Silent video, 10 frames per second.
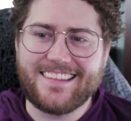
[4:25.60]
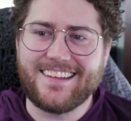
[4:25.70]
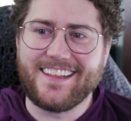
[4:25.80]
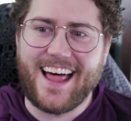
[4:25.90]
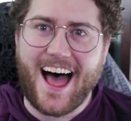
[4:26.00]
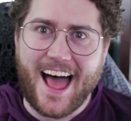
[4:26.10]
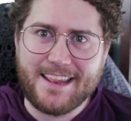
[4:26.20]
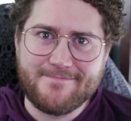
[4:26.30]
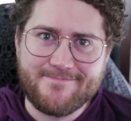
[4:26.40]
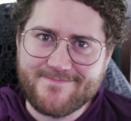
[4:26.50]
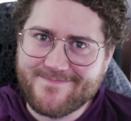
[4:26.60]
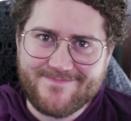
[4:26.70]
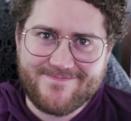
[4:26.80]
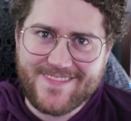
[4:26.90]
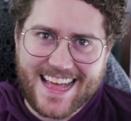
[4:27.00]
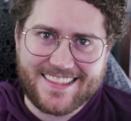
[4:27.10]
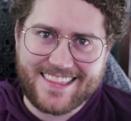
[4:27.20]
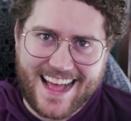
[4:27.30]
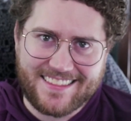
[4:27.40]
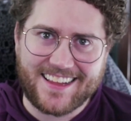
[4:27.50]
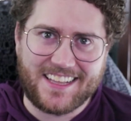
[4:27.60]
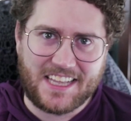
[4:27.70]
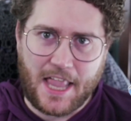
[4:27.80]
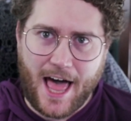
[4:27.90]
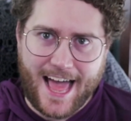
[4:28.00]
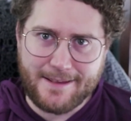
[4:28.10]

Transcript: a lot. That's a lot.